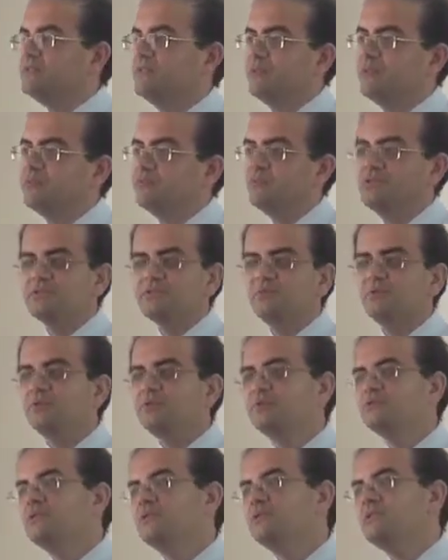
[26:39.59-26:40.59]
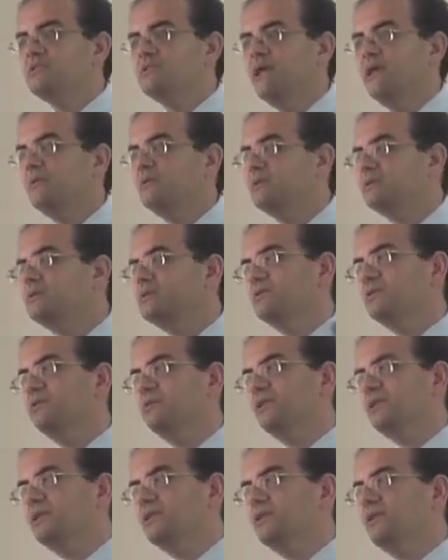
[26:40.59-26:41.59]
The main reason we use this tablet is you
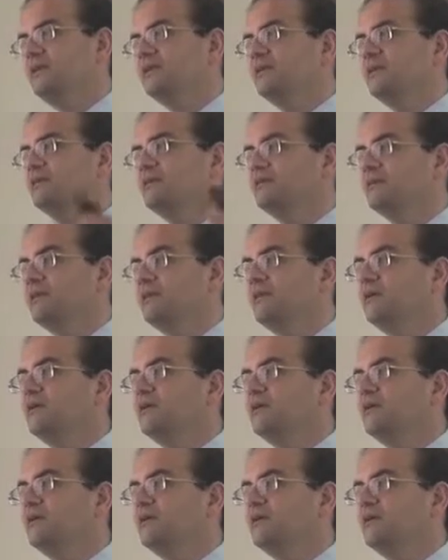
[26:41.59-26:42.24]
can clean it,